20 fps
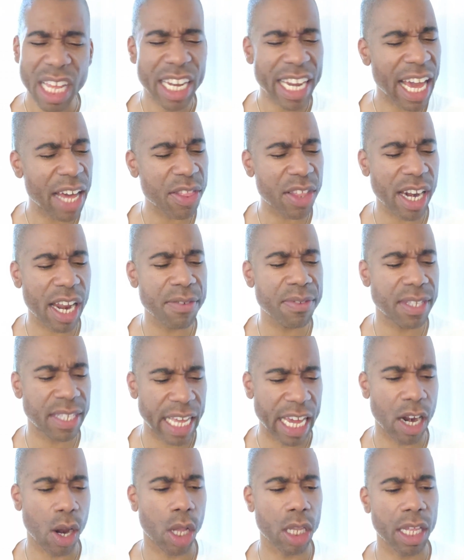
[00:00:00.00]
now that I've
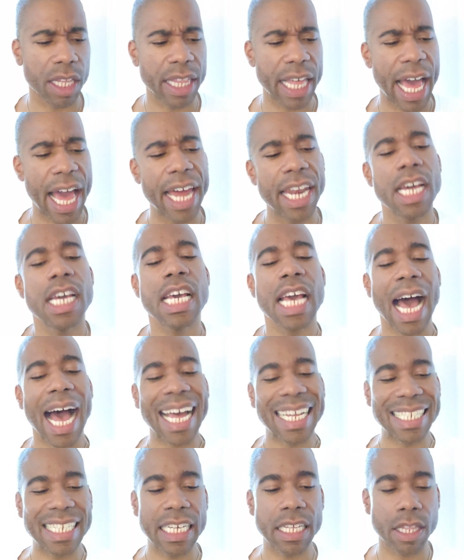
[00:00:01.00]
said all of that,
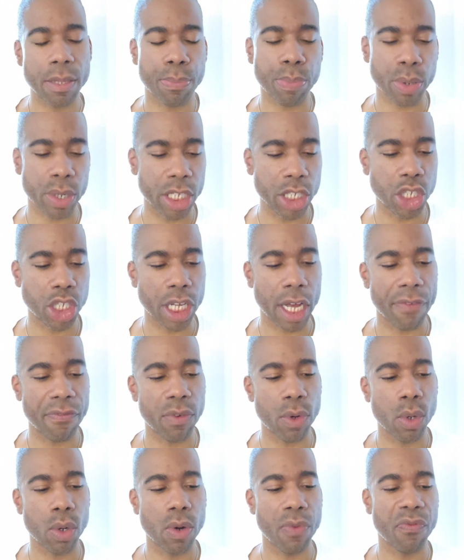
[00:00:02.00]
I did the pre
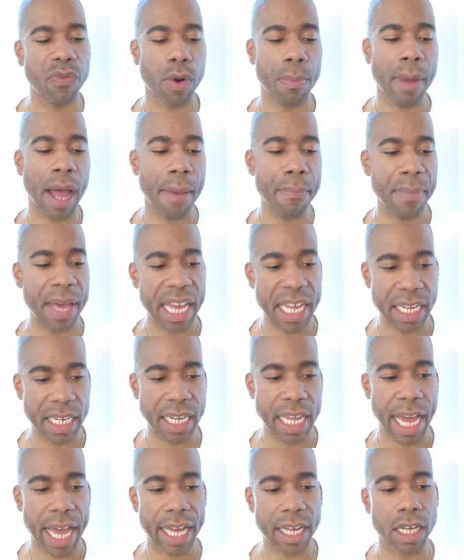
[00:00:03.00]
shuffle for my
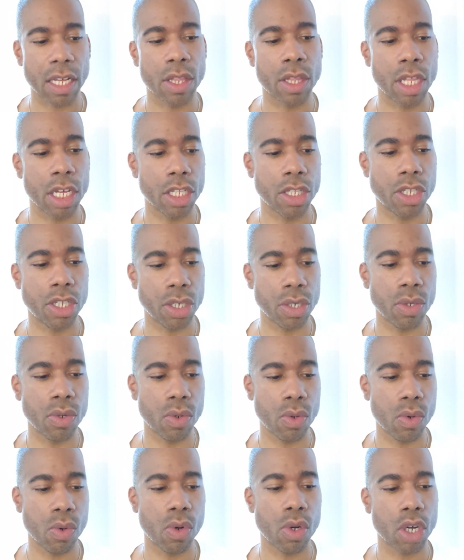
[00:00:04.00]
main deck. The
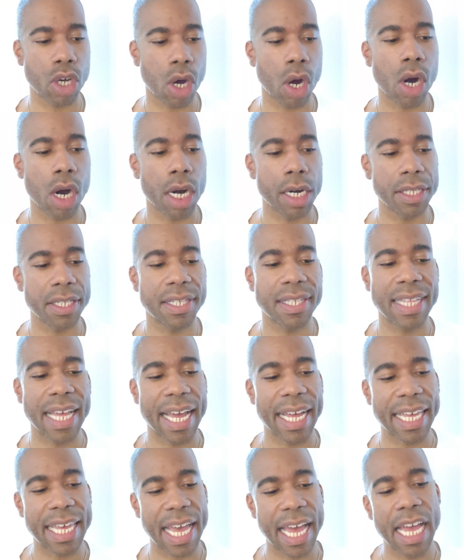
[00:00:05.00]
two cards
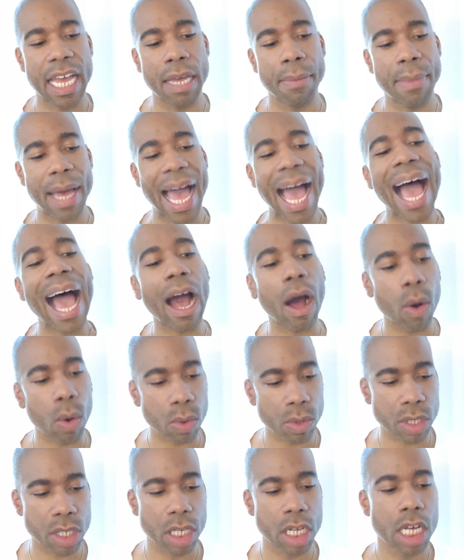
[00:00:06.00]
that came
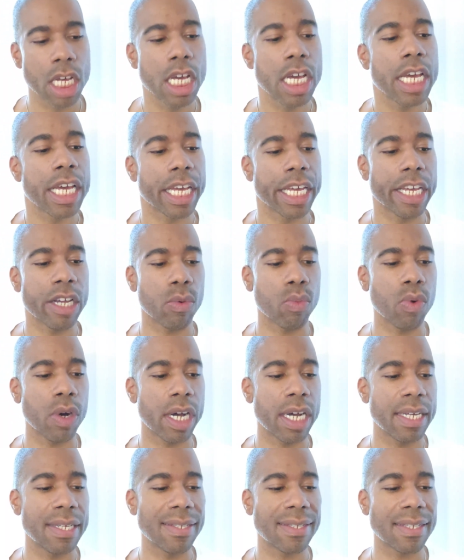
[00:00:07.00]
out it
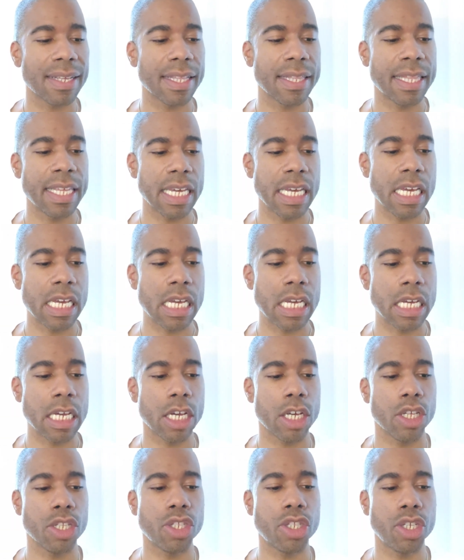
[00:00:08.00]
was
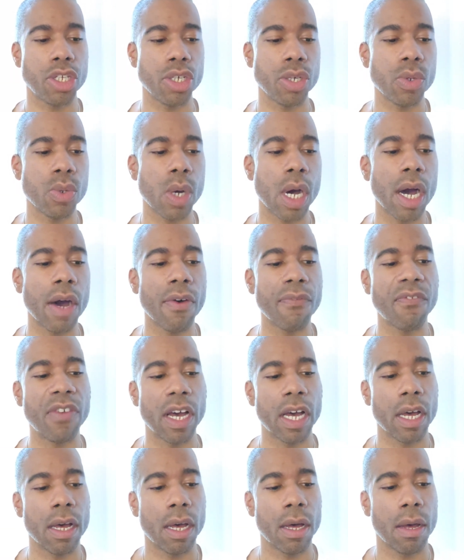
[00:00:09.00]
the Two
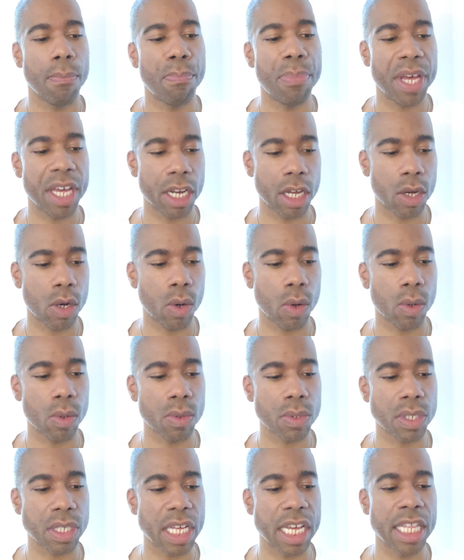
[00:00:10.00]
of
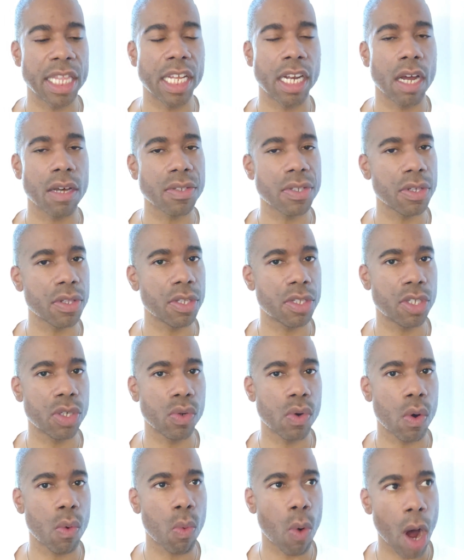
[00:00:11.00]
Pentacles and then also the
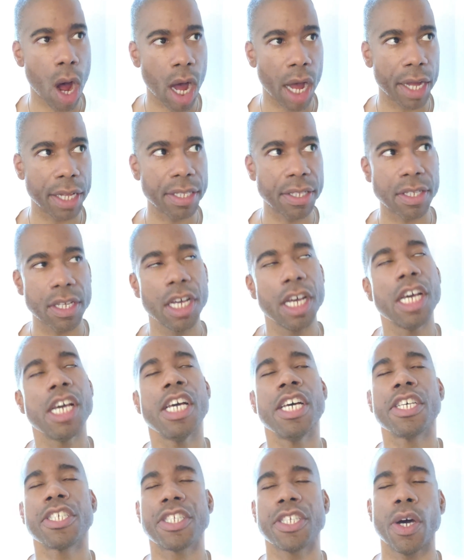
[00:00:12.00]
Two of Wands.
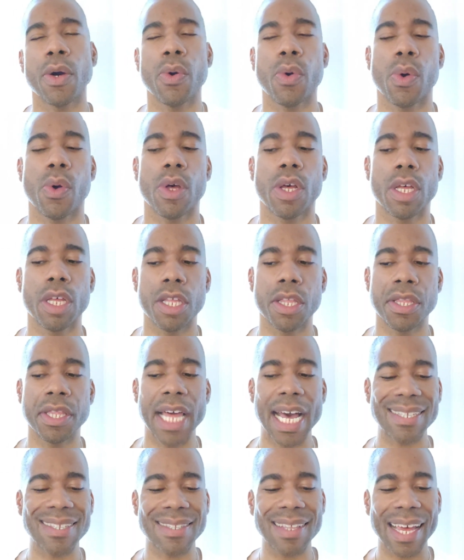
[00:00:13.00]
So,
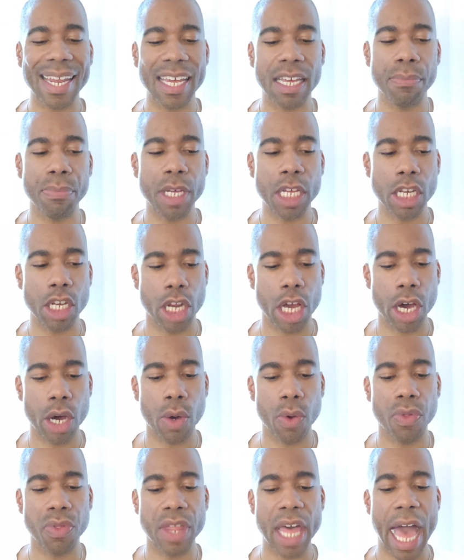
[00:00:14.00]
that's letting me
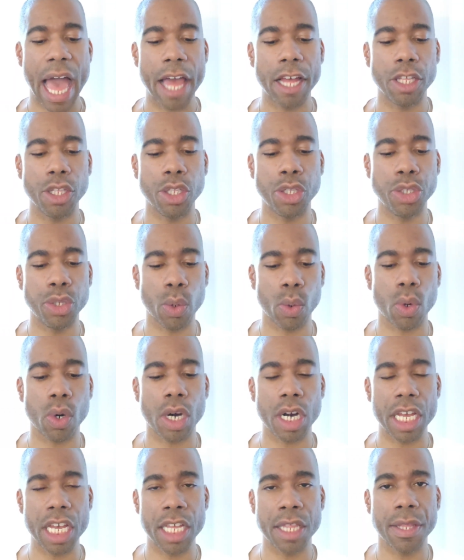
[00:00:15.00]
know that
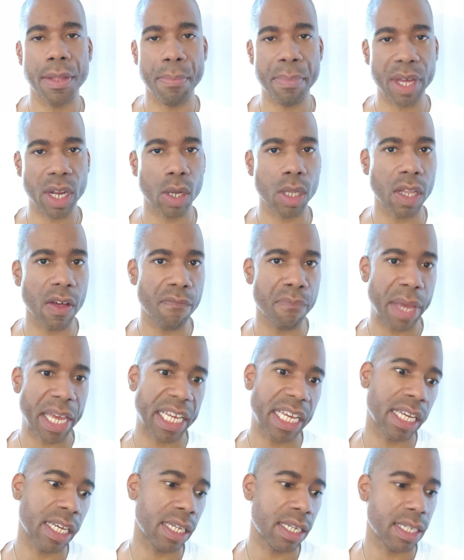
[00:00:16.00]
you're in the middle of
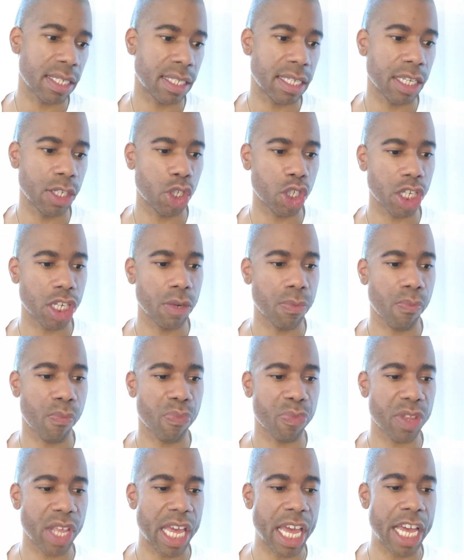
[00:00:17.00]
making a decision
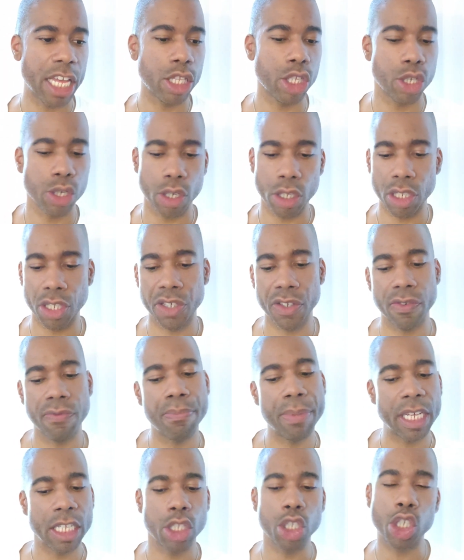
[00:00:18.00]
and you're
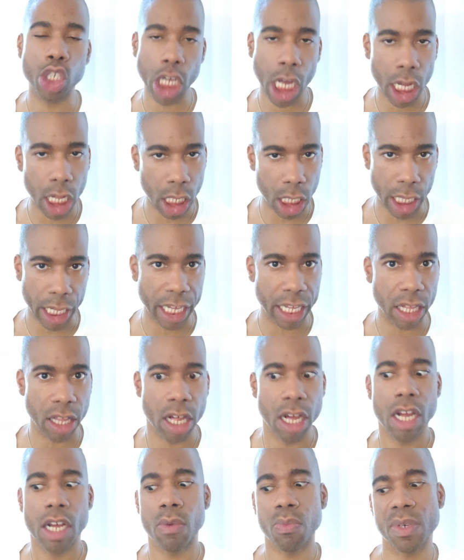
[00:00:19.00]
you've been juggling
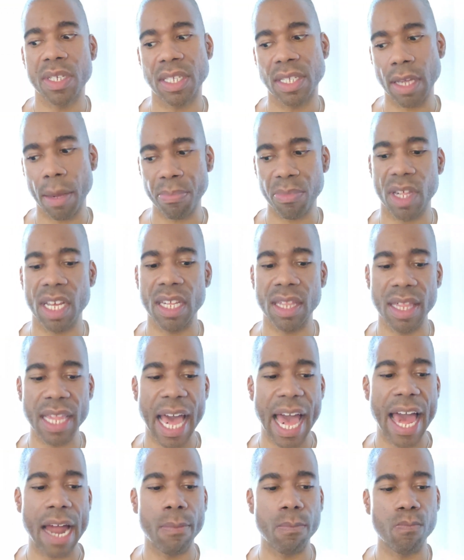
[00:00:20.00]
with something
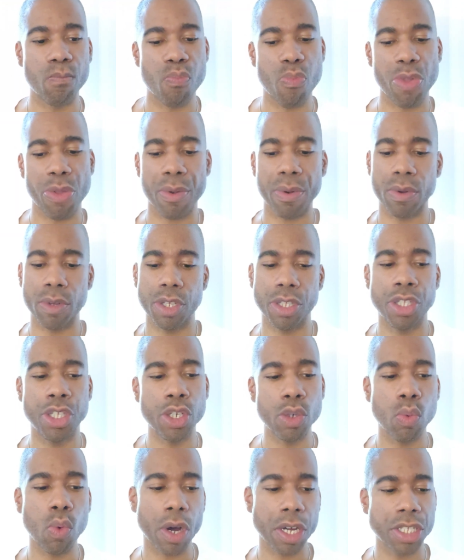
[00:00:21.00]
that
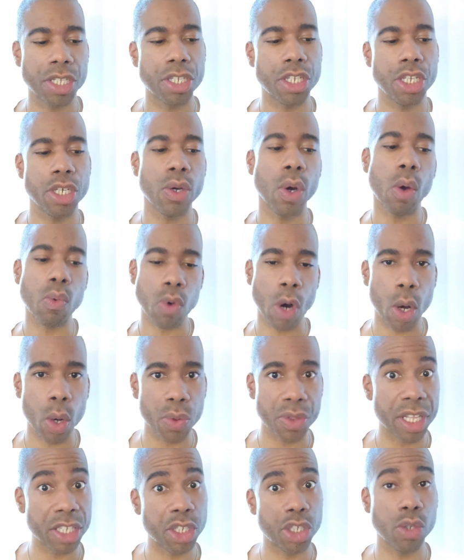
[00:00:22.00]
you want to do a
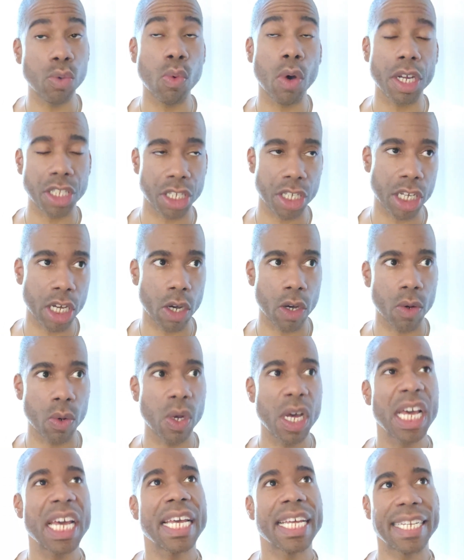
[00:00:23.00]
road that you want to
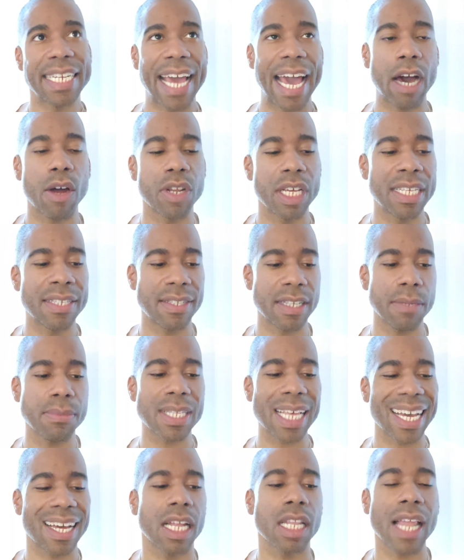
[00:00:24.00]
go down. It
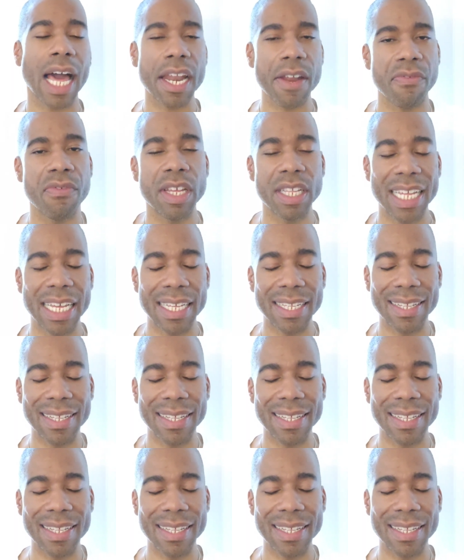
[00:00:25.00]
seems like a lot of